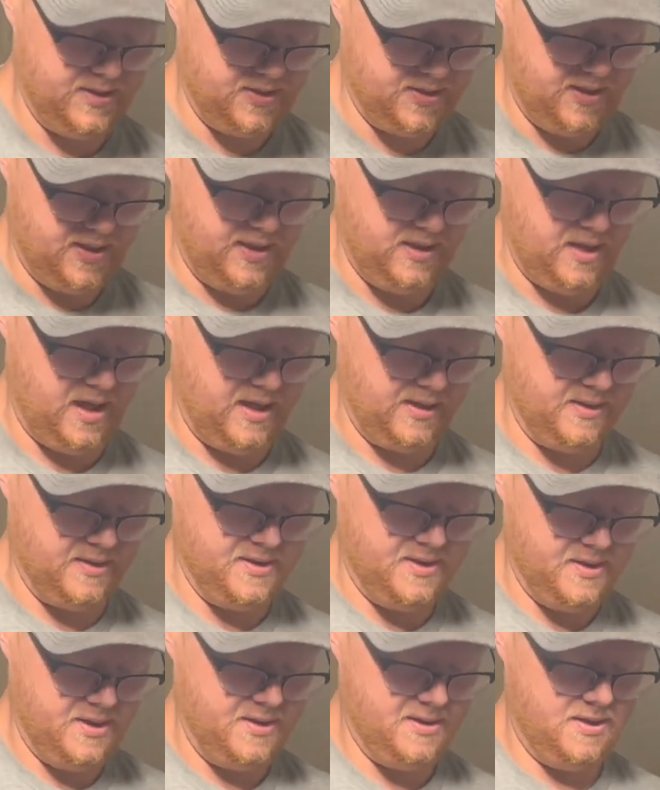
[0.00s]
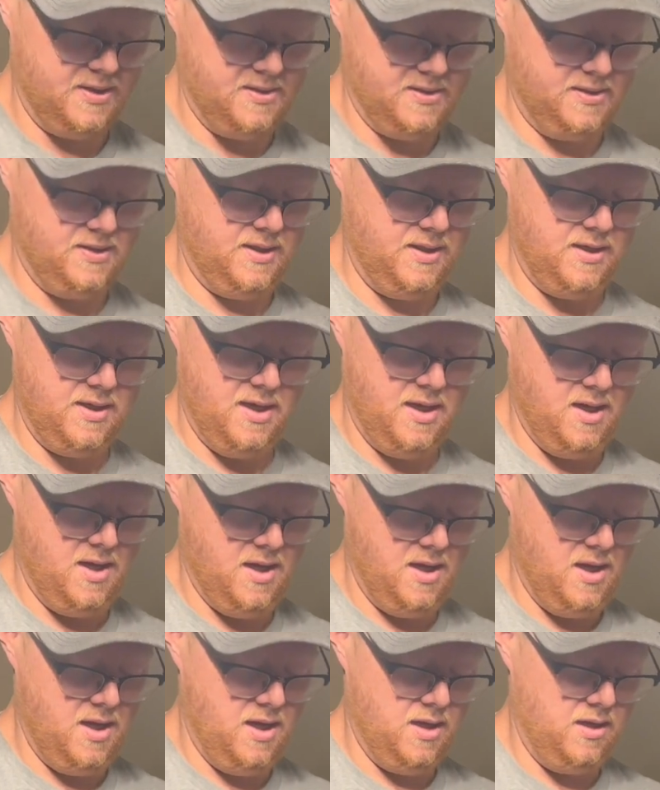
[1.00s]
see like consistency.
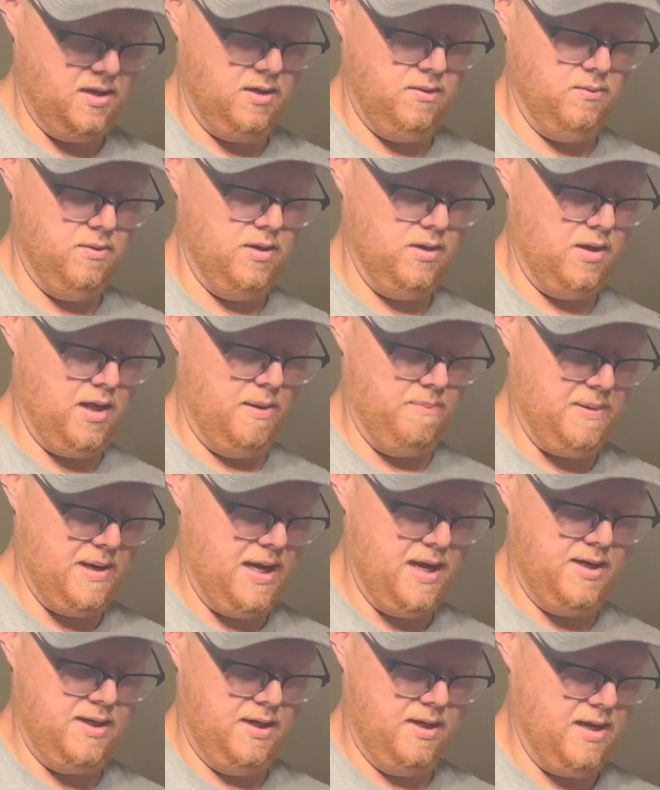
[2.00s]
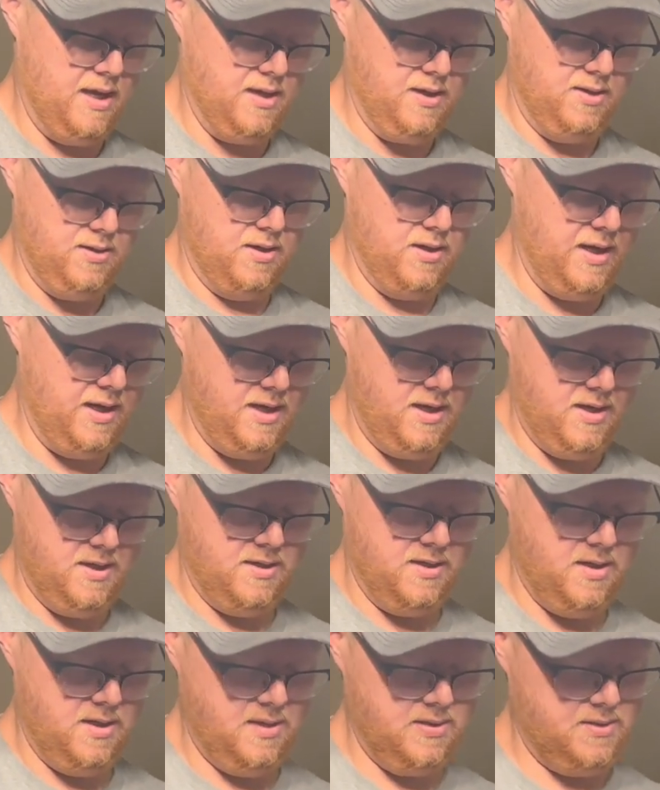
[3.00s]
You wanna like patty it out in your
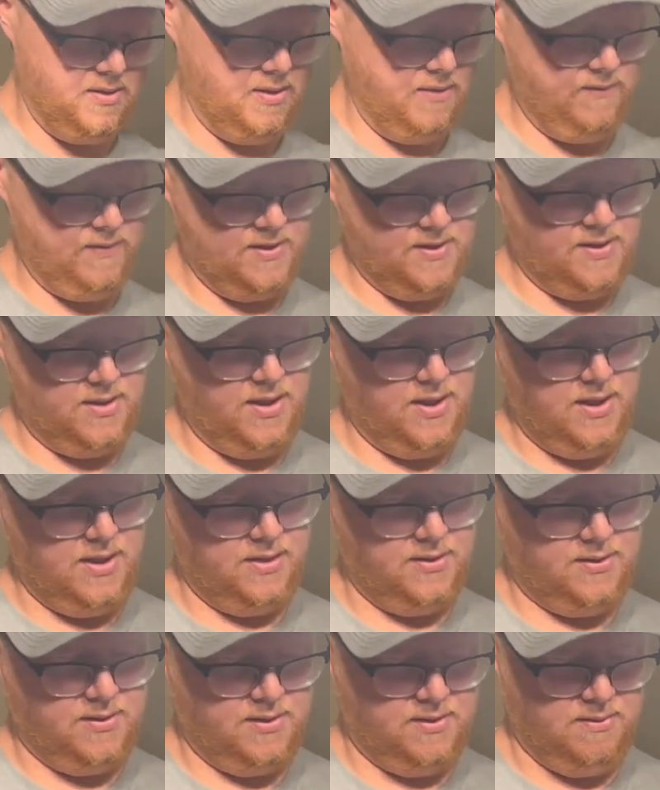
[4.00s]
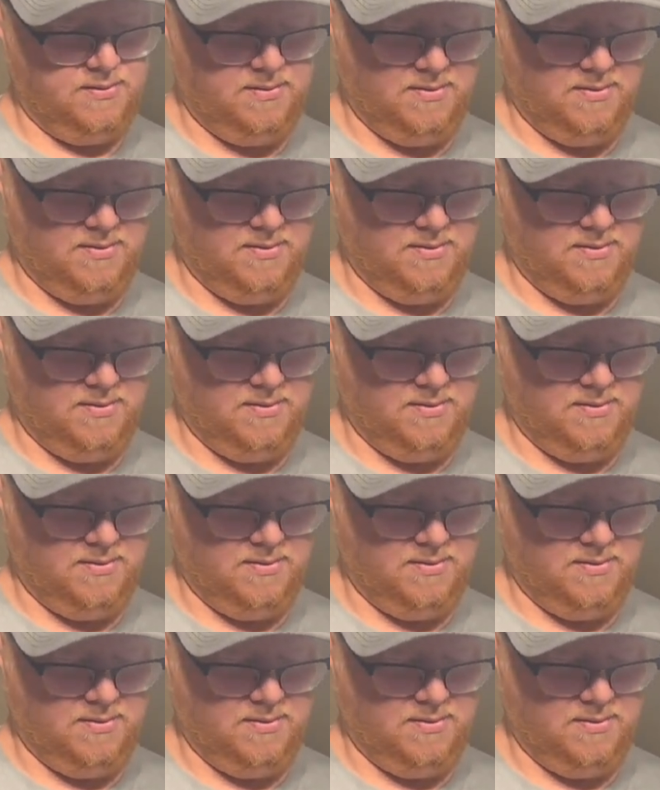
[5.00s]
hand, see if it sticks.